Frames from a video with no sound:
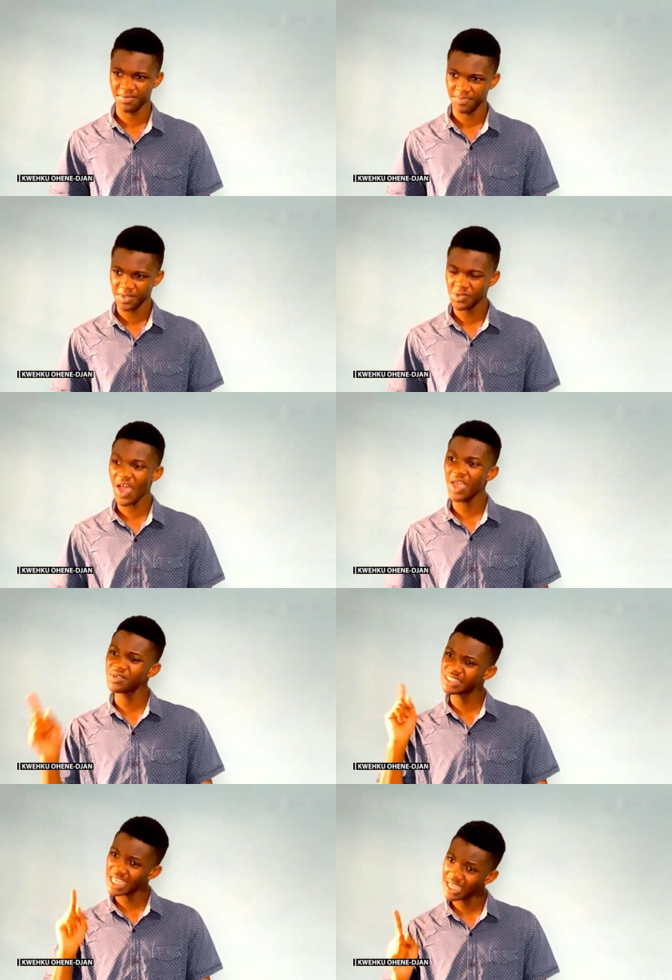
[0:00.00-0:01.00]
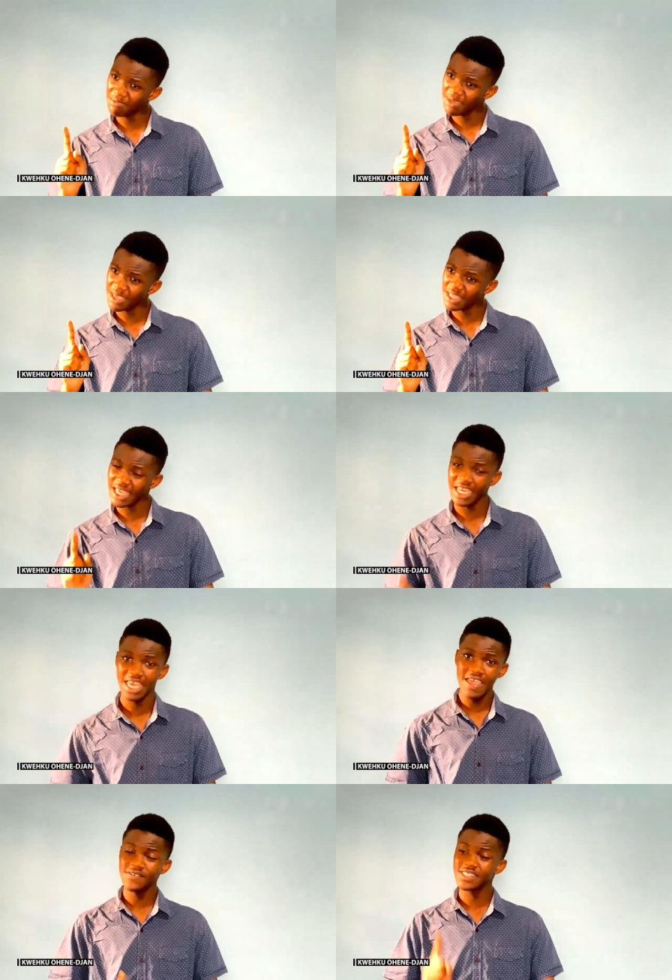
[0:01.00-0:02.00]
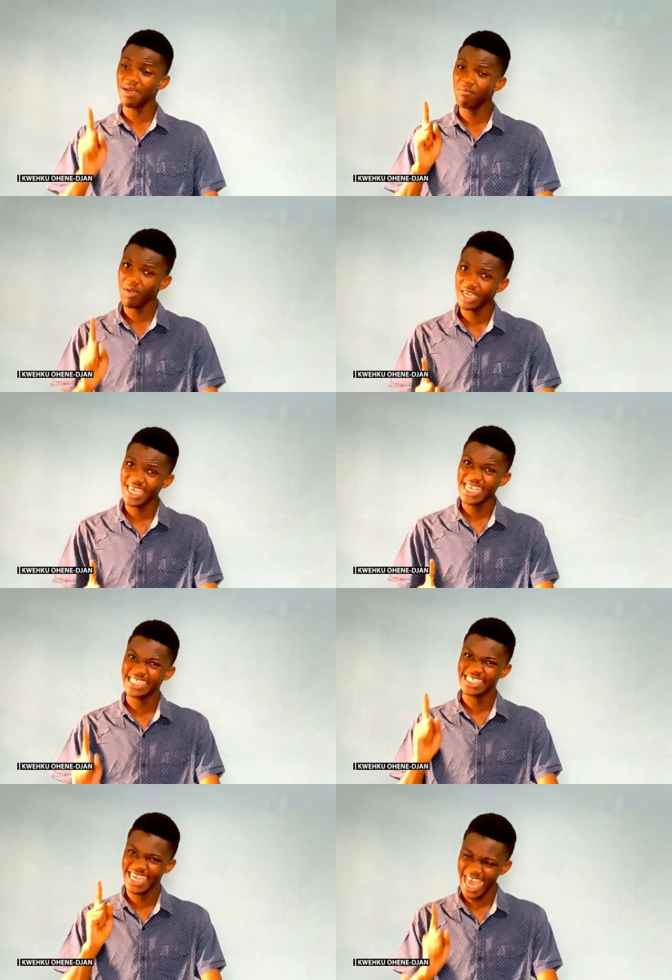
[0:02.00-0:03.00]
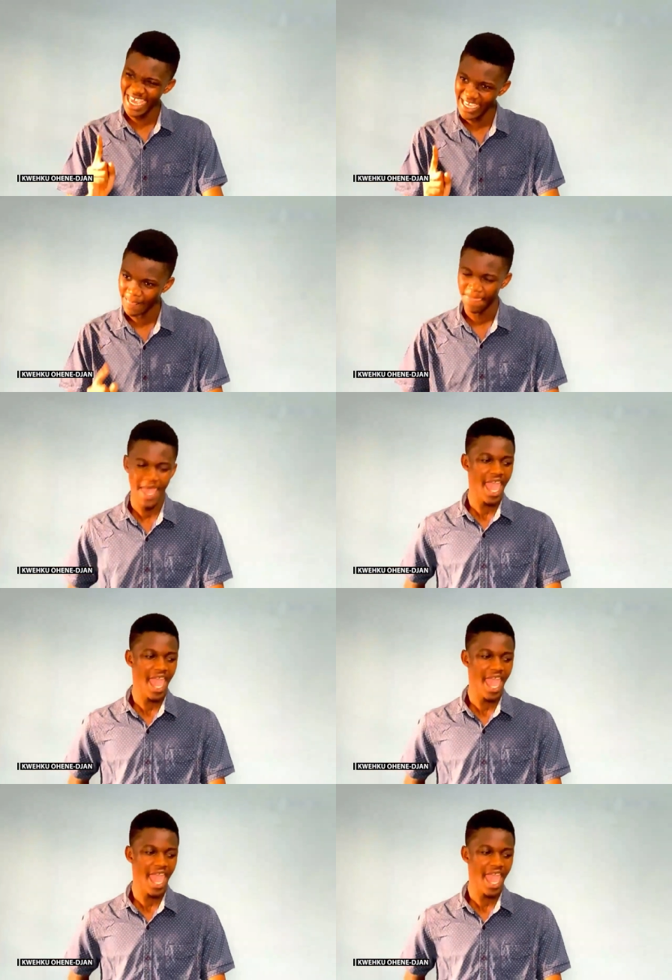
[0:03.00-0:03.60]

So are you telling me that if somebody is dying